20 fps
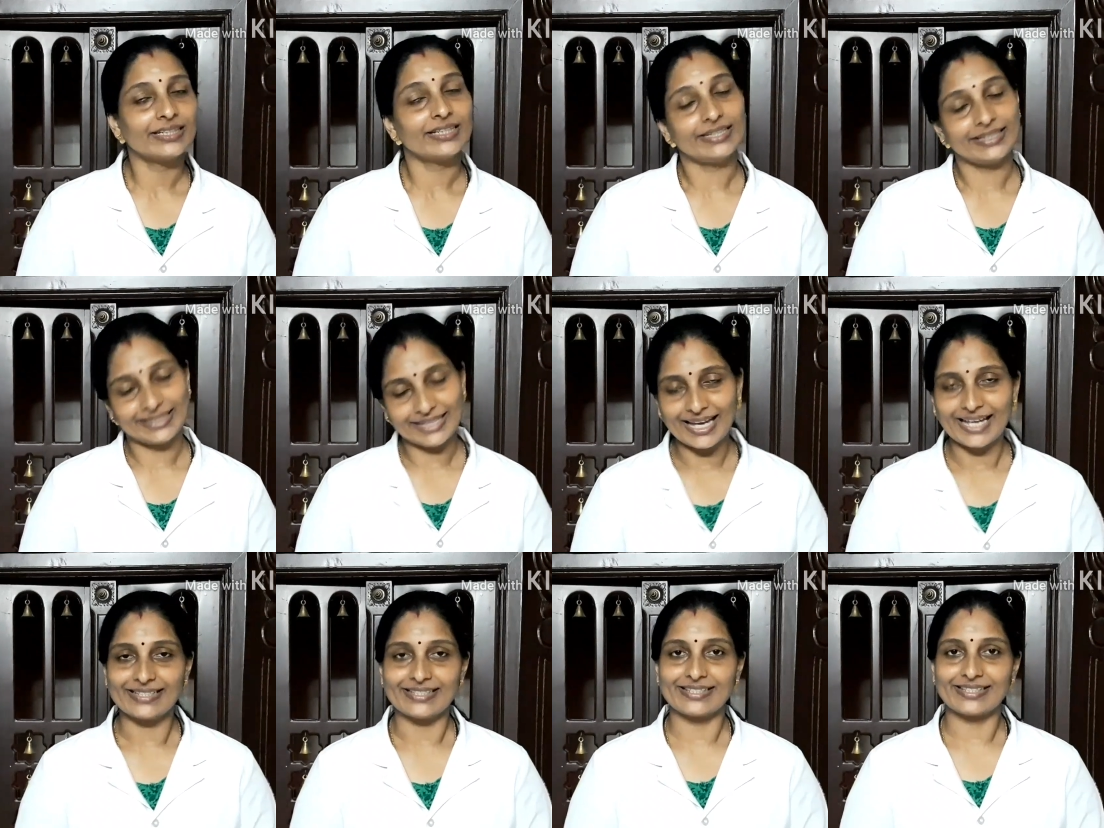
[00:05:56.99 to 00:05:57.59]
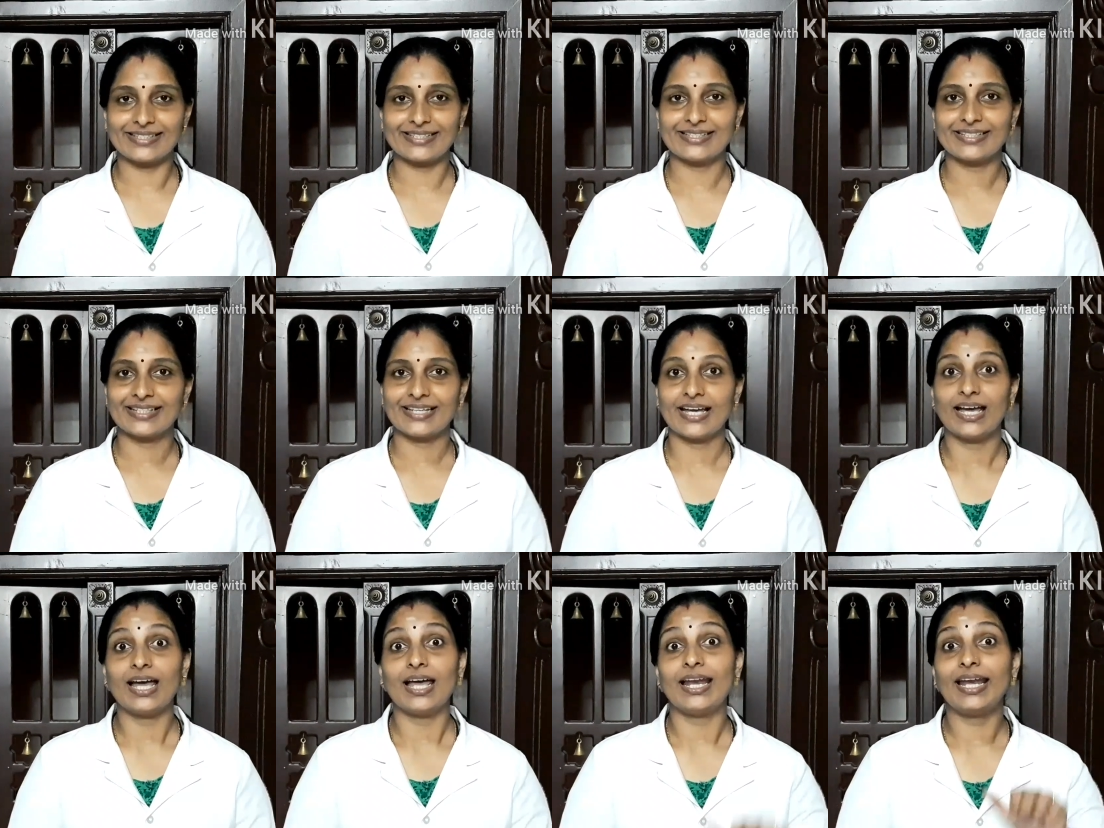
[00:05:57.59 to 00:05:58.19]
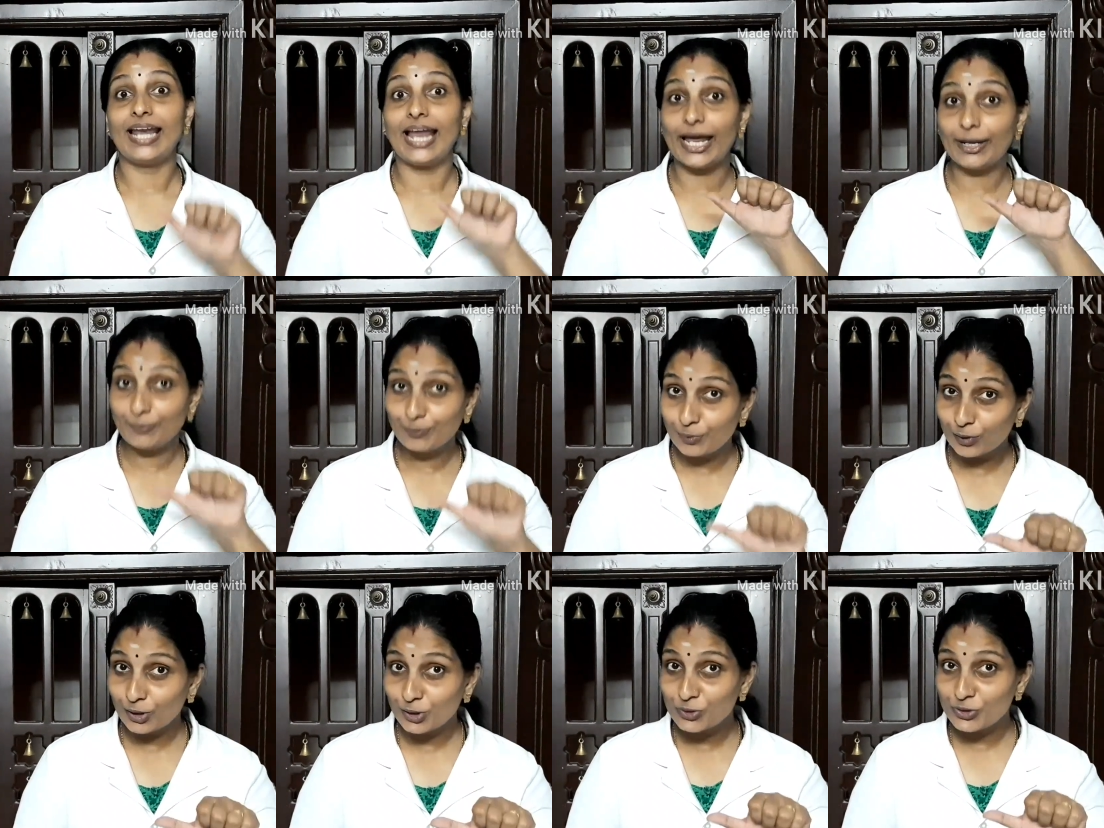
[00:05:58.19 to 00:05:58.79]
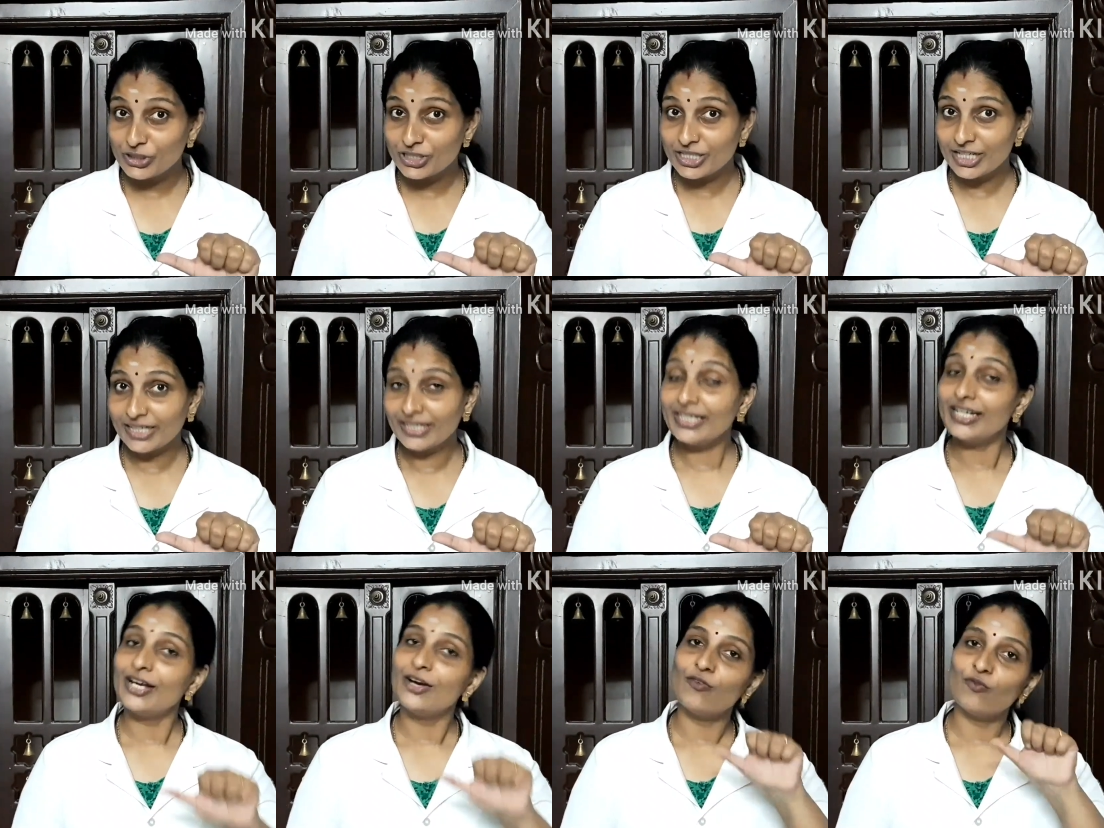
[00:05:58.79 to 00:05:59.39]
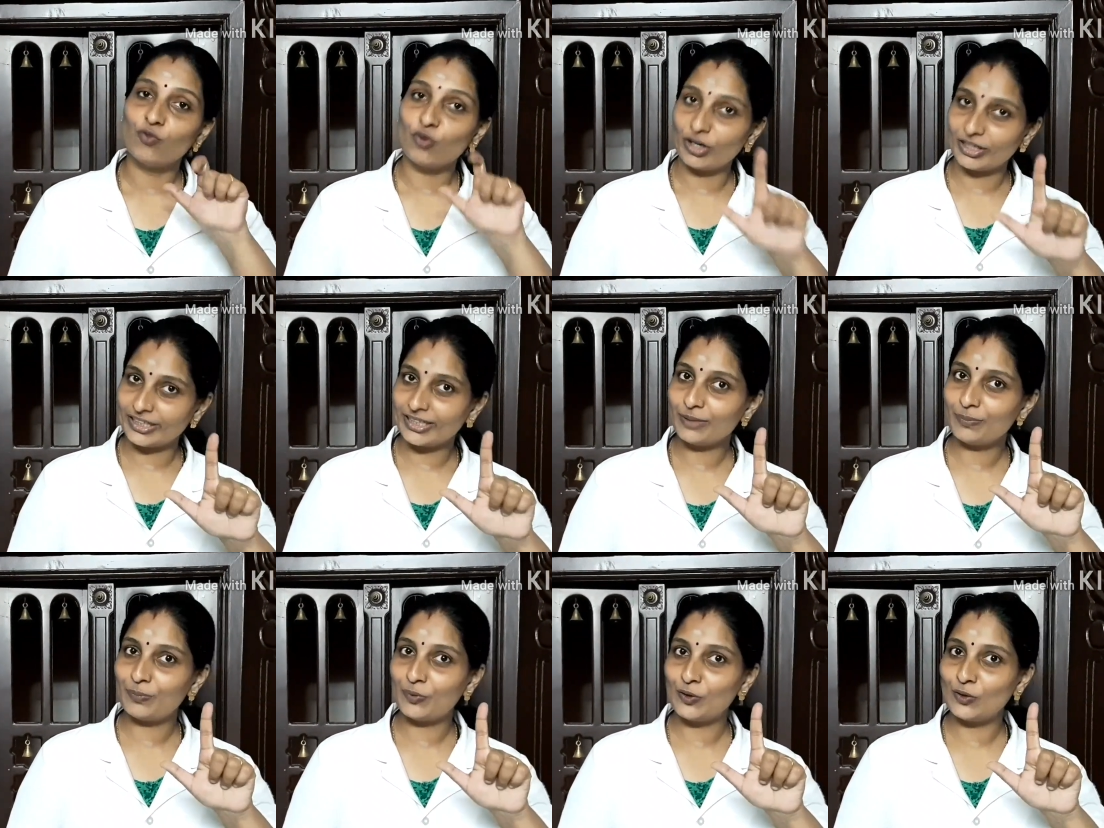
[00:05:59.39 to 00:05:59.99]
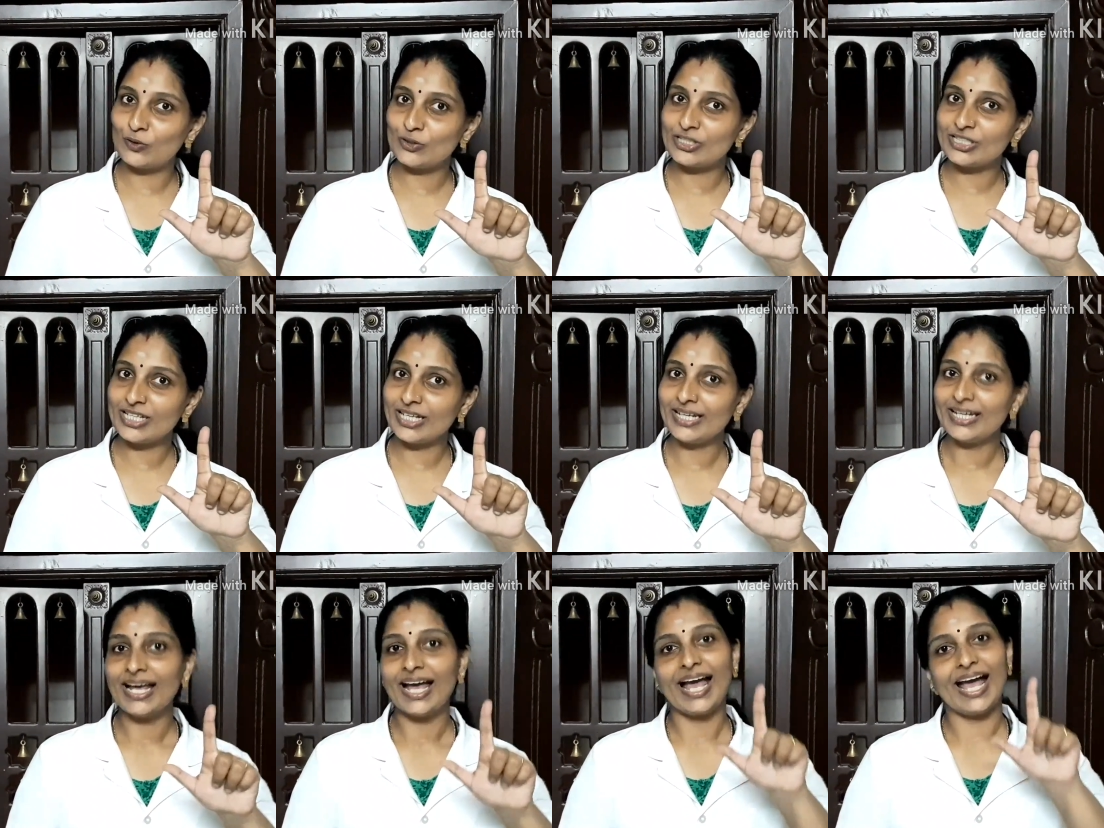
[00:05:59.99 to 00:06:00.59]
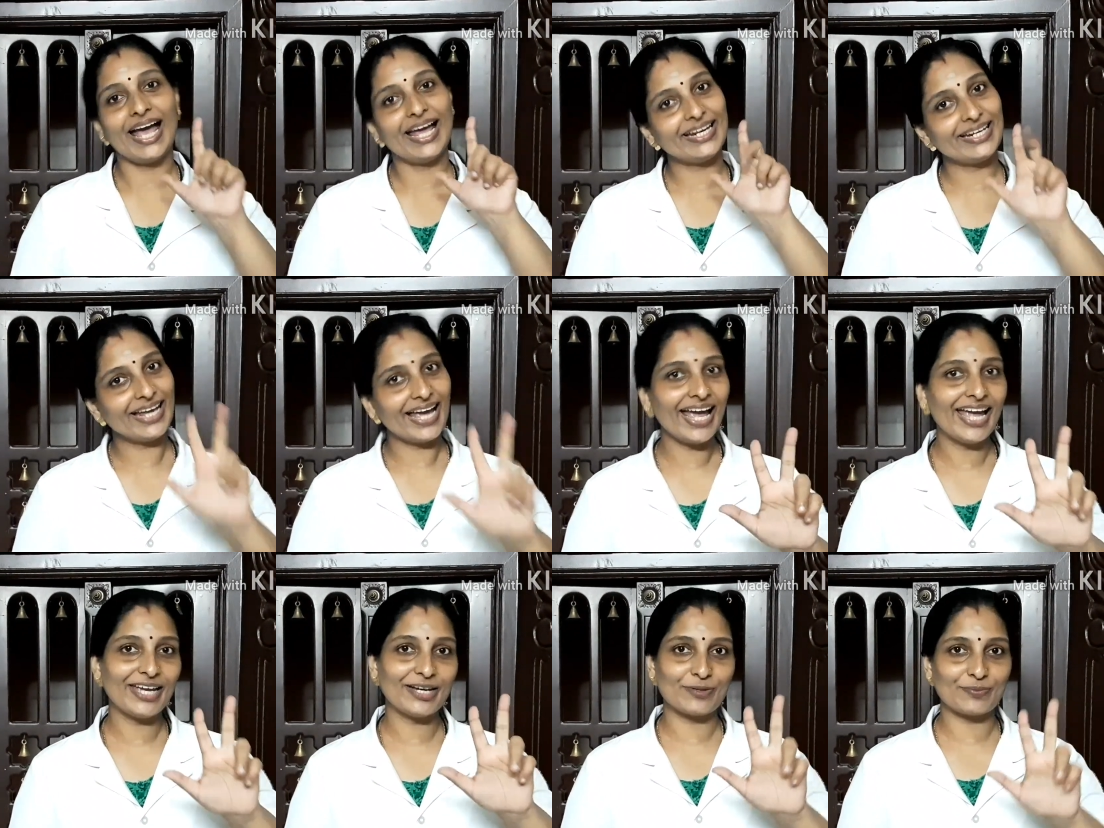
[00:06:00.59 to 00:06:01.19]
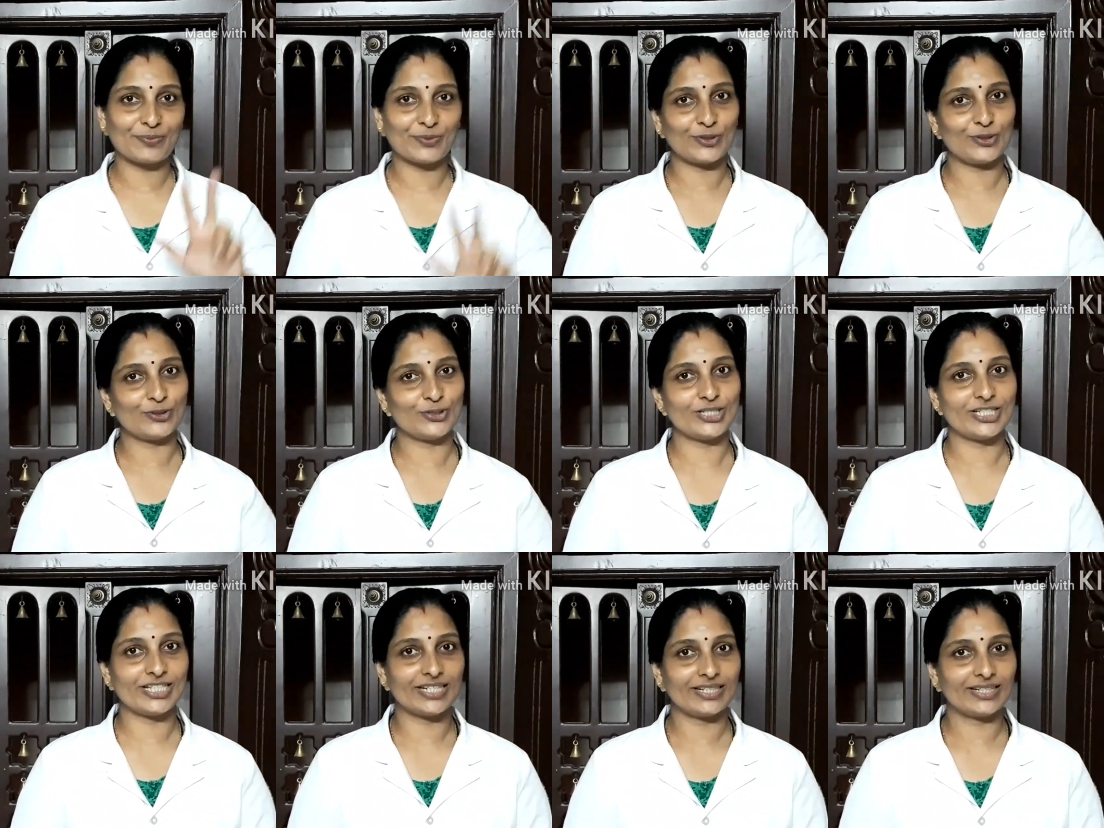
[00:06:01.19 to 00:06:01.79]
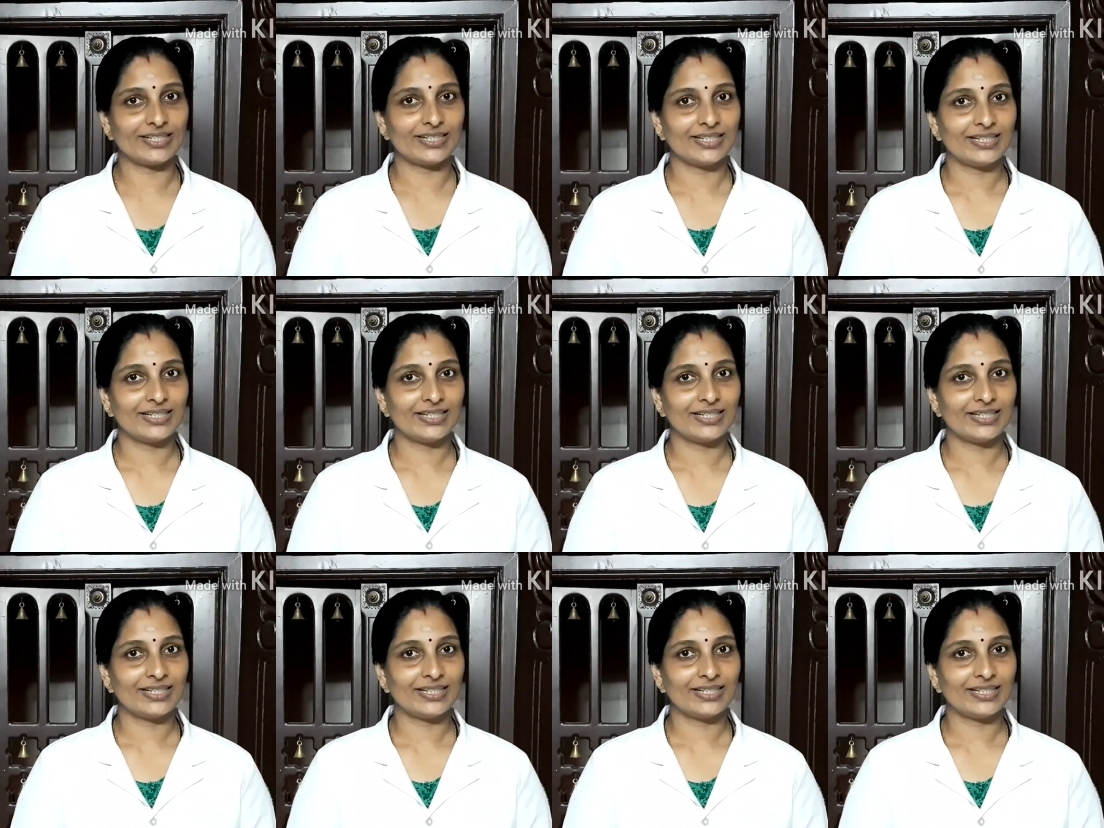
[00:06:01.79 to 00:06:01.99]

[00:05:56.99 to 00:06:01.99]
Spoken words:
Yes, land pollution, water pollution and air pollution.